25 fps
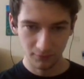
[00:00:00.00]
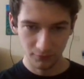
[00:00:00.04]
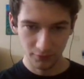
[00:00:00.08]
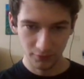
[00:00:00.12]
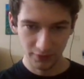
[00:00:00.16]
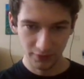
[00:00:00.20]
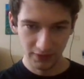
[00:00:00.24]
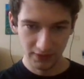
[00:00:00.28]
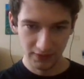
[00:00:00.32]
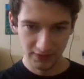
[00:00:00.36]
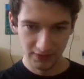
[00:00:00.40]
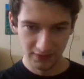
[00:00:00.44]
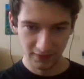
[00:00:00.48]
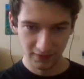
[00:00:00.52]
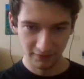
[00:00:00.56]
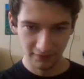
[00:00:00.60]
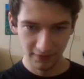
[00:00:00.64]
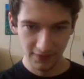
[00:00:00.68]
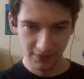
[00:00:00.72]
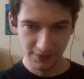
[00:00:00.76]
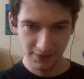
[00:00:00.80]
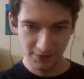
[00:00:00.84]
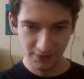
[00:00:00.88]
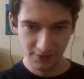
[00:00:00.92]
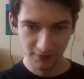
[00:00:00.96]
we'll need to
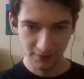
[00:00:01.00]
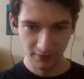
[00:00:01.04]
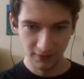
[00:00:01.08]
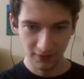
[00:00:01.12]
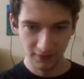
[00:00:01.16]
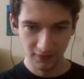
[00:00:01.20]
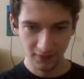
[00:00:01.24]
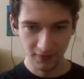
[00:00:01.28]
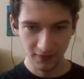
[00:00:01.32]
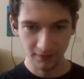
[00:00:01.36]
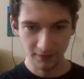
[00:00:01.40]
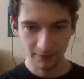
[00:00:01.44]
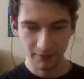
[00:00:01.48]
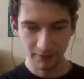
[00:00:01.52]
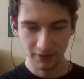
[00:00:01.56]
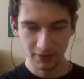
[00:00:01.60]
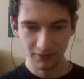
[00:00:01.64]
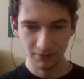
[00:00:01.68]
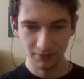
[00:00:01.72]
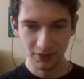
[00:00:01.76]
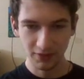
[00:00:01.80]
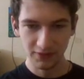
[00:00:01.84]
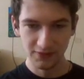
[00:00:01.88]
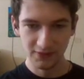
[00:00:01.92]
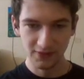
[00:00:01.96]
have these 2 get them.
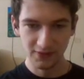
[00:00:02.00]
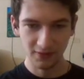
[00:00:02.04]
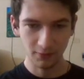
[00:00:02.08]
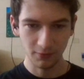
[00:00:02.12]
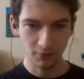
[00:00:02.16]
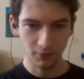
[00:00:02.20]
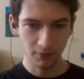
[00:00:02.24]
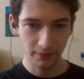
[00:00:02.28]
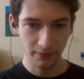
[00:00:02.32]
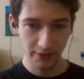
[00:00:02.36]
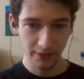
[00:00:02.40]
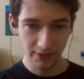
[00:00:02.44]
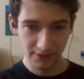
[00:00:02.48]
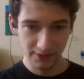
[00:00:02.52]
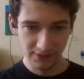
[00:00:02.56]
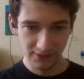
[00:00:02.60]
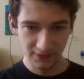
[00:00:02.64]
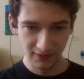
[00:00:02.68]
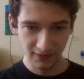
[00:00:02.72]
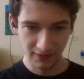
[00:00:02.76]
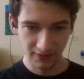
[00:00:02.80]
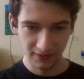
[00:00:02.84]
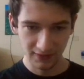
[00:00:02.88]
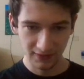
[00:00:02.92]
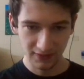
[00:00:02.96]
And you might say, well, wait a
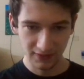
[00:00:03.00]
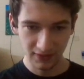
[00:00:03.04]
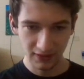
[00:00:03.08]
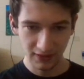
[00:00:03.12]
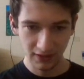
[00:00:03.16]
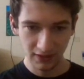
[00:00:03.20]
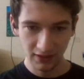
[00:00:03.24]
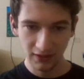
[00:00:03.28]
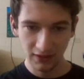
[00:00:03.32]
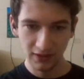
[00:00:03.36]
second.